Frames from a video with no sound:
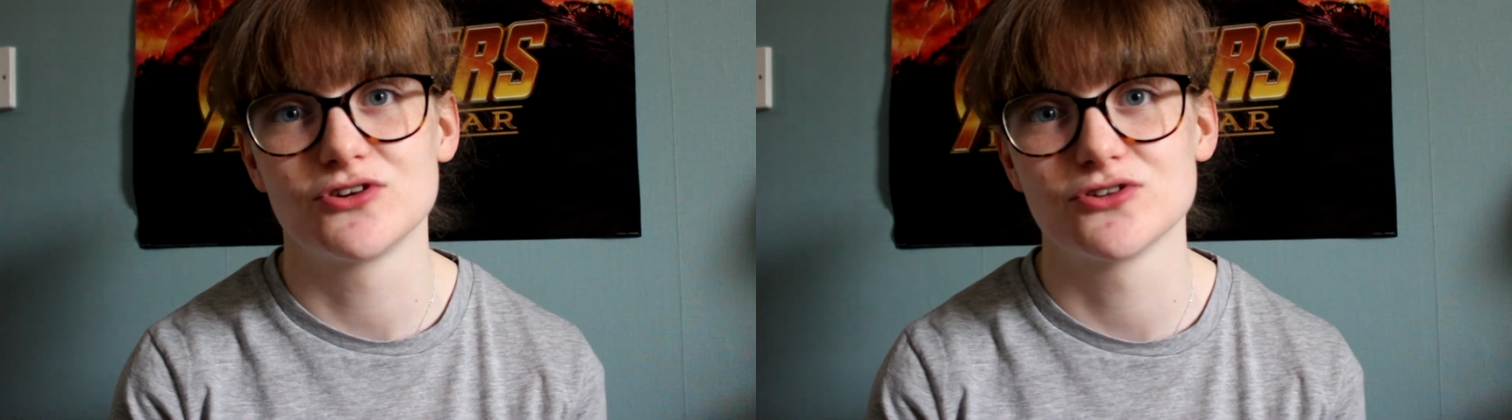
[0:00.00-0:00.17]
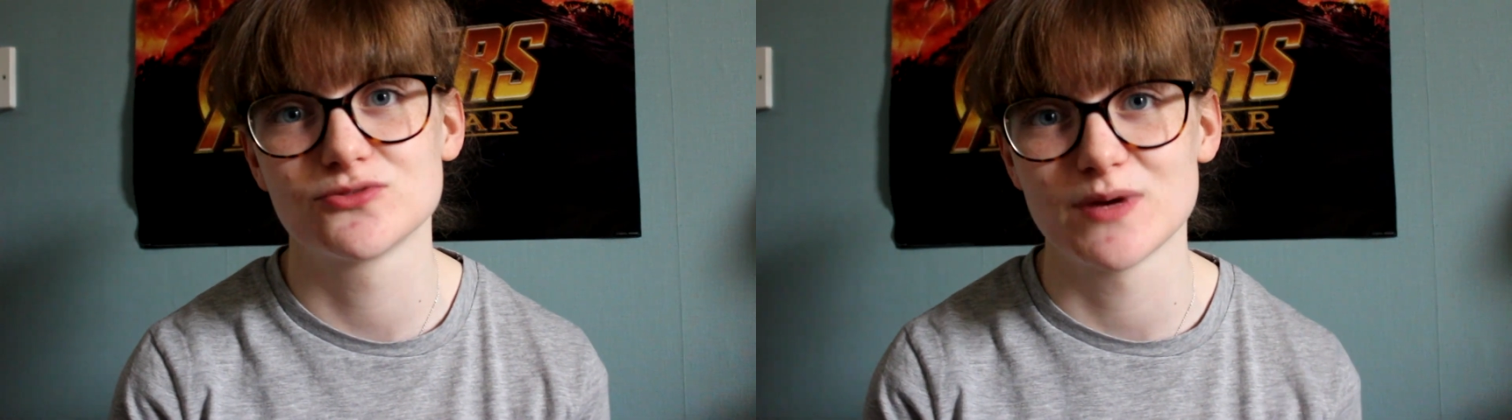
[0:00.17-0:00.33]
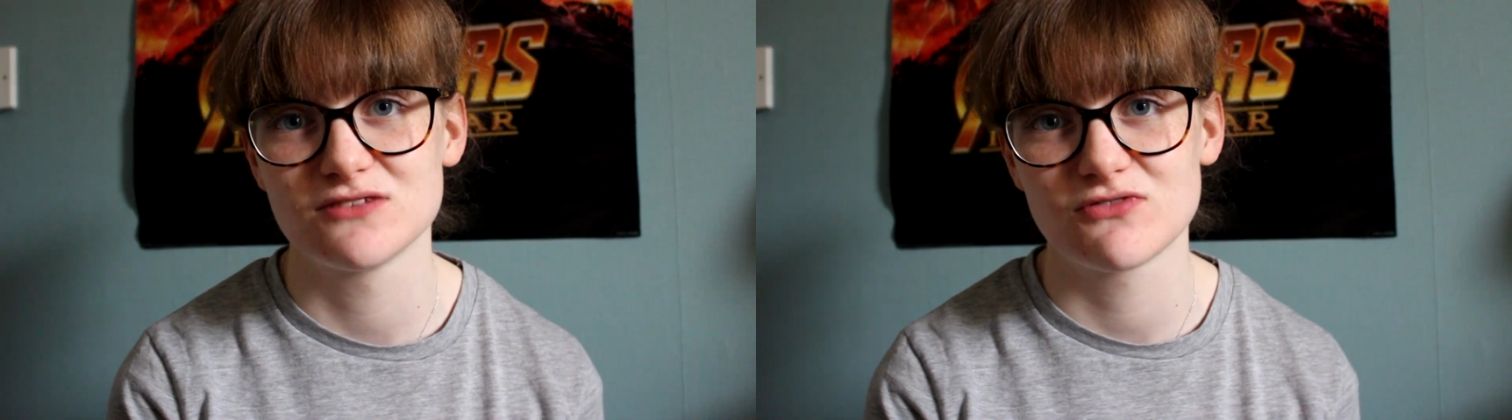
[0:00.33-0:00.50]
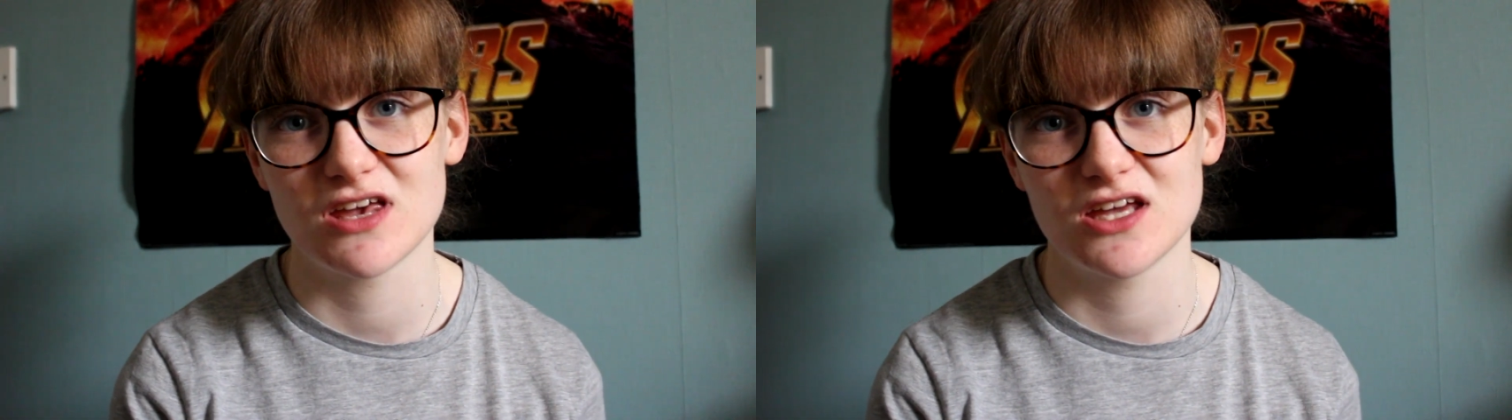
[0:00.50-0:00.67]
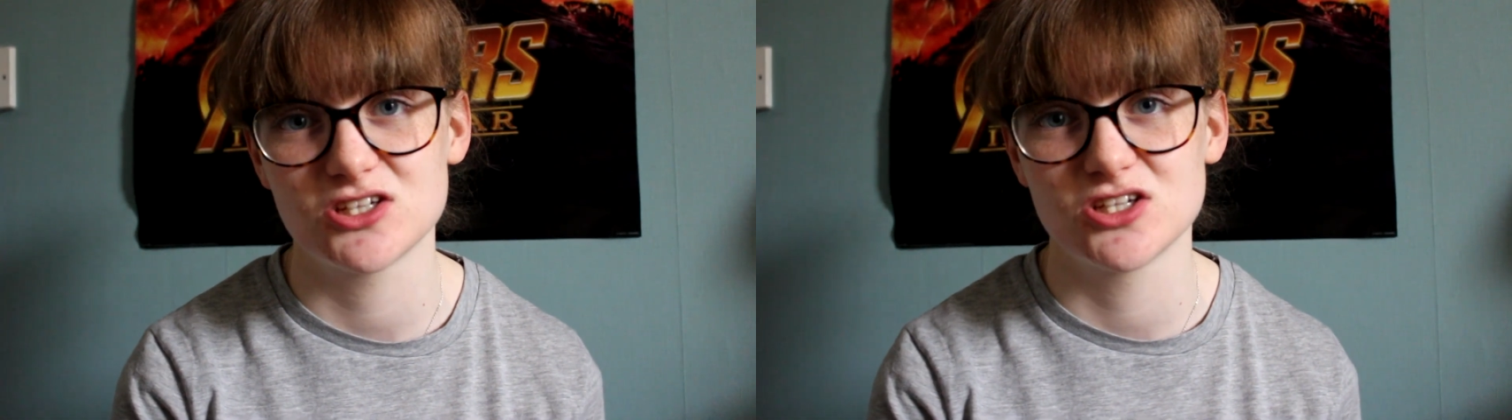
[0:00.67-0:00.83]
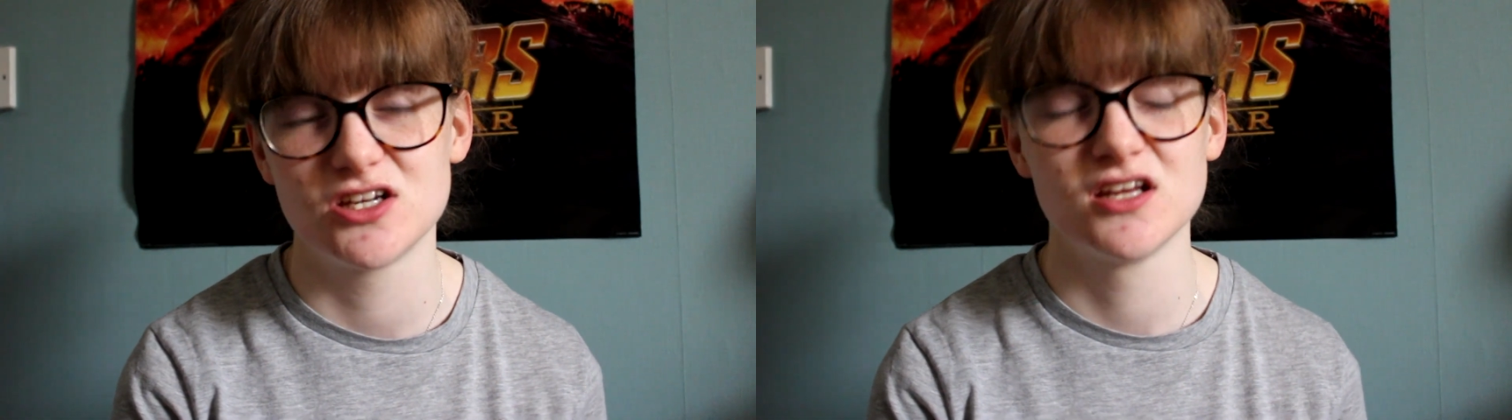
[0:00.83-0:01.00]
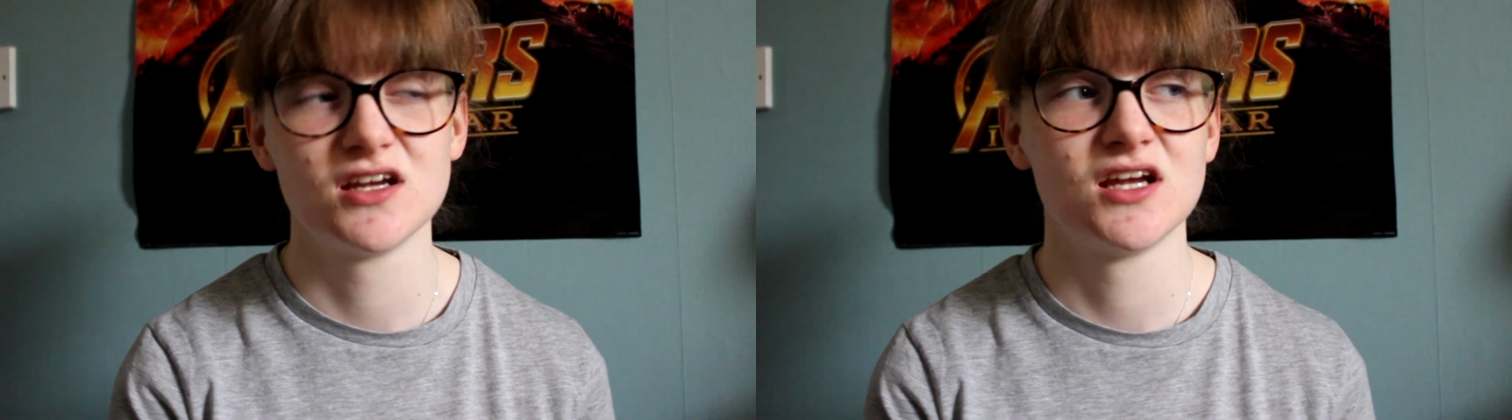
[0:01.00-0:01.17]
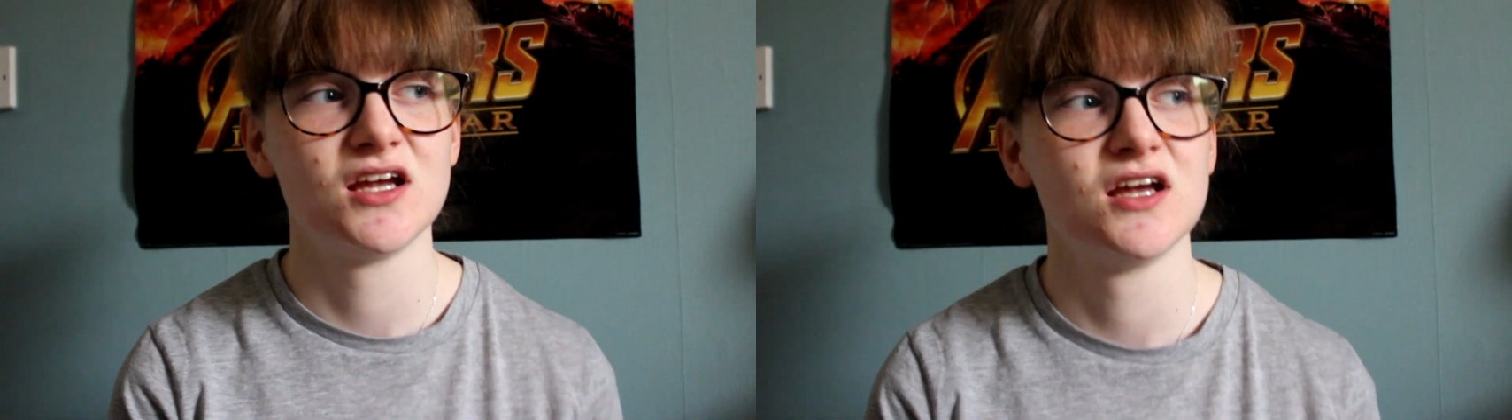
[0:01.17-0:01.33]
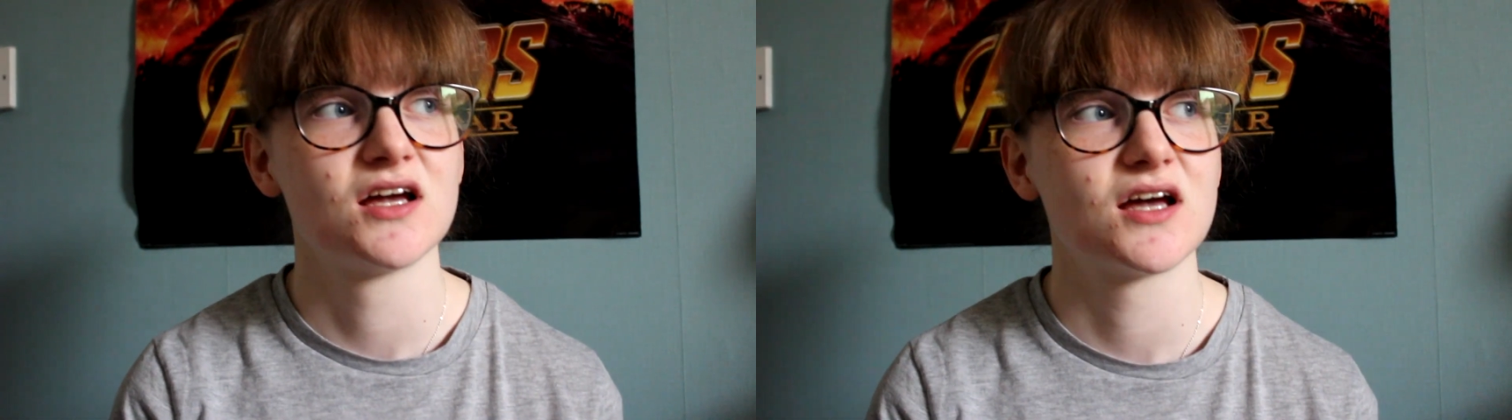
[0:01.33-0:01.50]
your specification
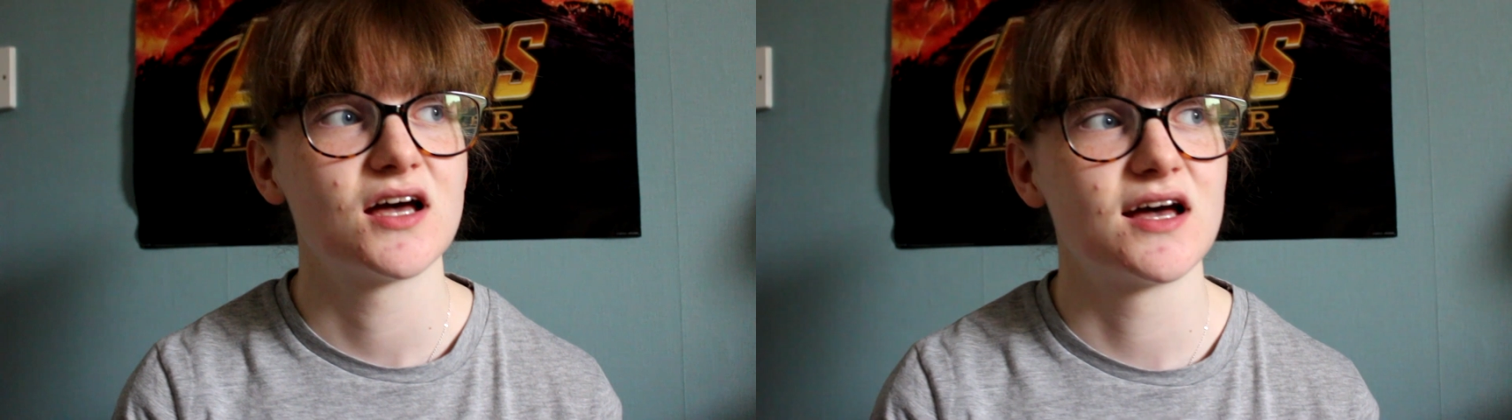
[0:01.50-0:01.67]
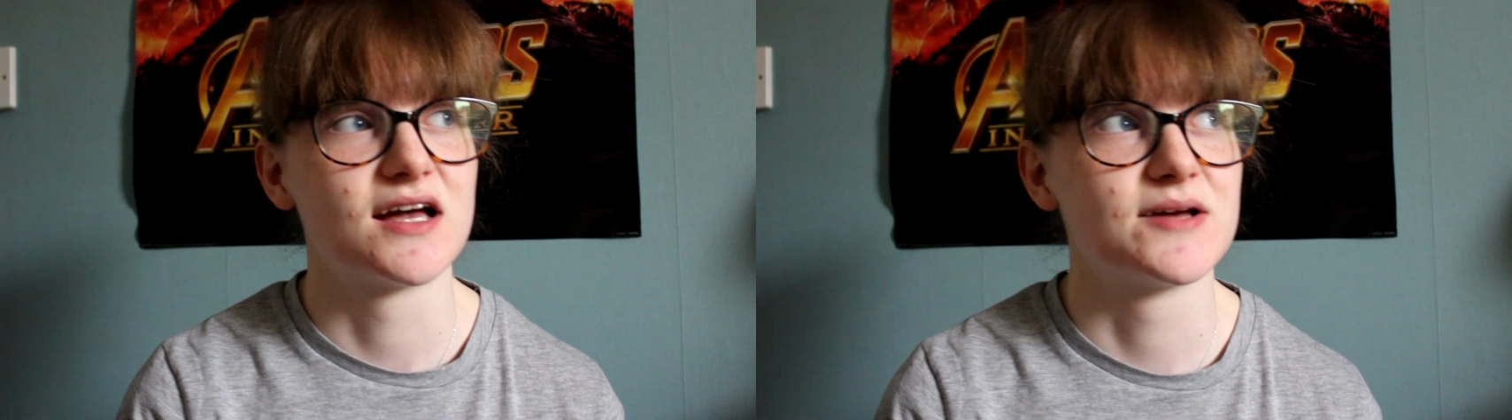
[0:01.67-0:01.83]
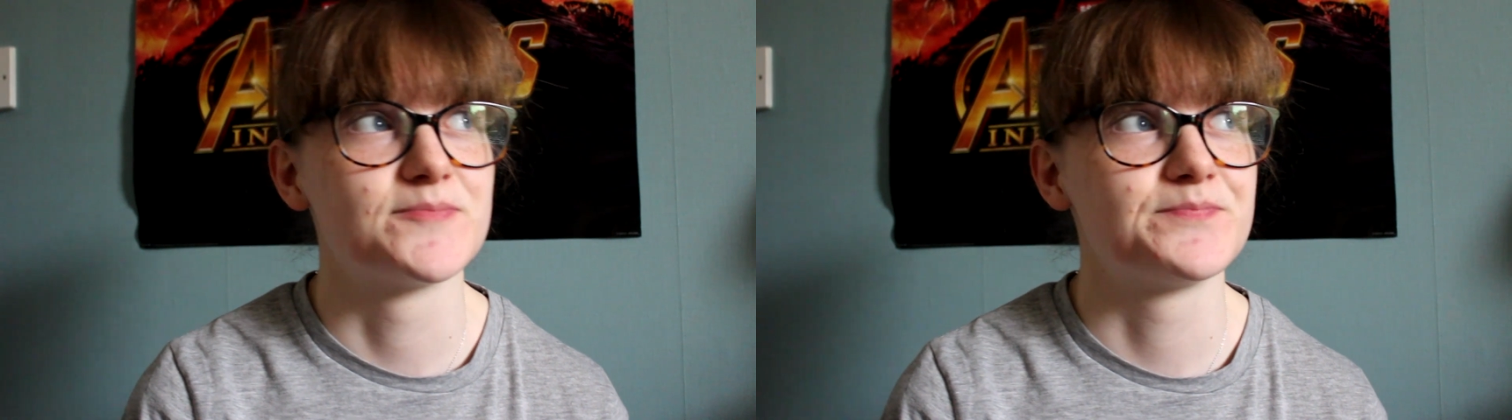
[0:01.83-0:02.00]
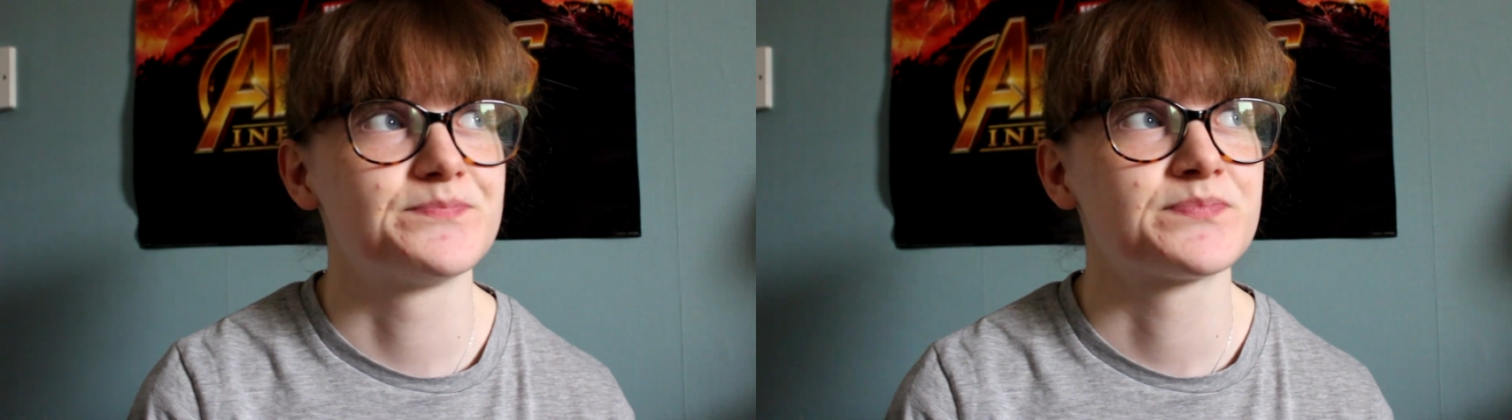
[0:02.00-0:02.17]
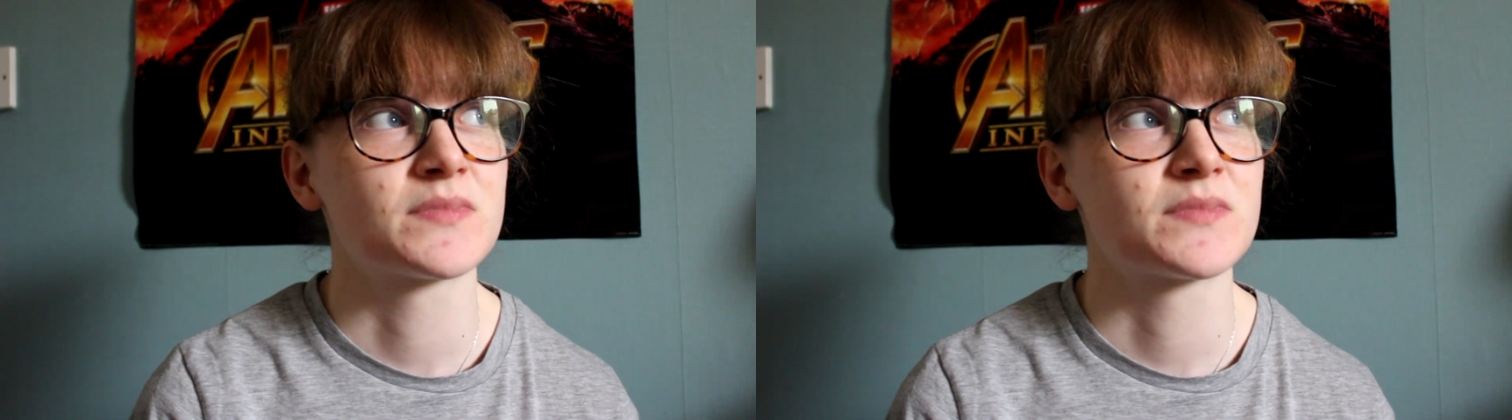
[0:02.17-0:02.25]
um,